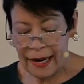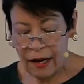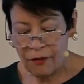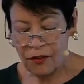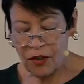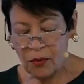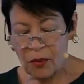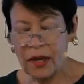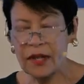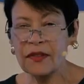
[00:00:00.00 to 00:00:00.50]

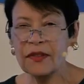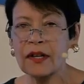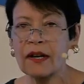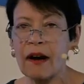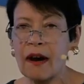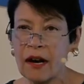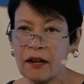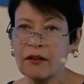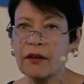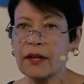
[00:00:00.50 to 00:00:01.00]
everyone in the
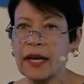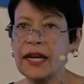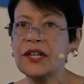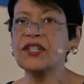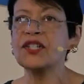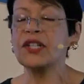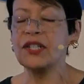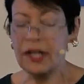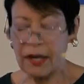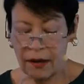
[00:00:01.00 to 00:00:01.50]

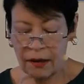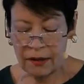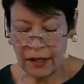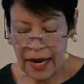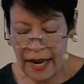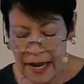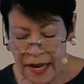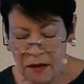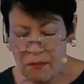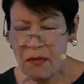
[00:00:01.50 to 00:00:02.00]
congregation yelled,
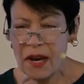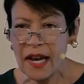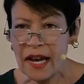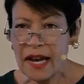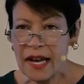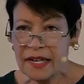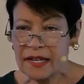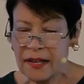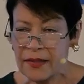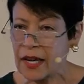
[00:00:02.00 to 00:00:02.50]

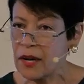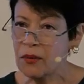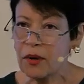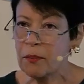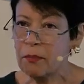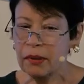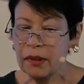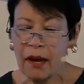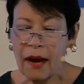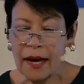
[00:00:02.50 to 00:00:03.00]
amen, and they were
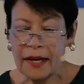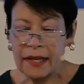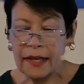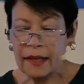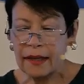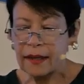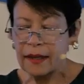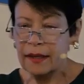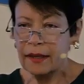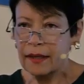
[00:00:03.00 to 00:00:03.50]

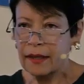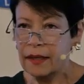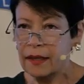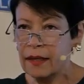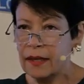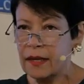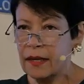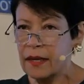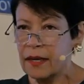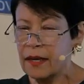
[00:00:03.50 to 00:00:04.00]
applauding.
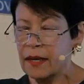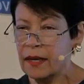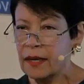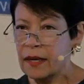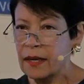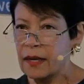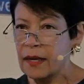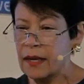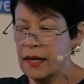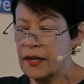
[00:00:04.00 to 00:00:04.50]

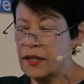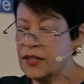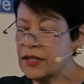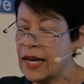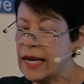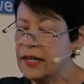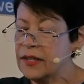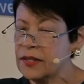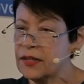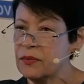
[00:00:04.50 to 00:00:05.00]

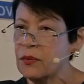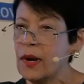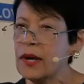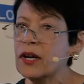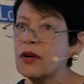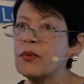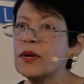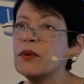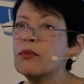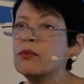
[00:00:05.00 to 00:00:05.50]
Saints, what
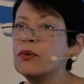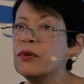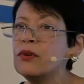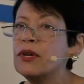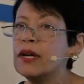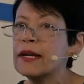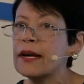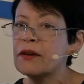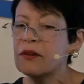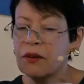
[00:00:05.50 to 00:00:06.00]
are we
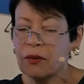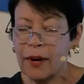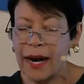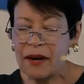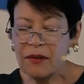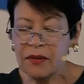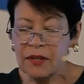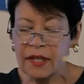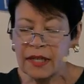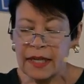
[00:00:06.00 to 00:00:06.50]
rooted and
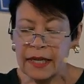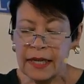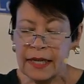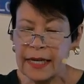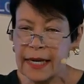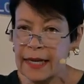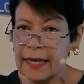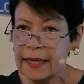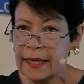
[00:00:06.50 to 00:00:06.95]
grounded in?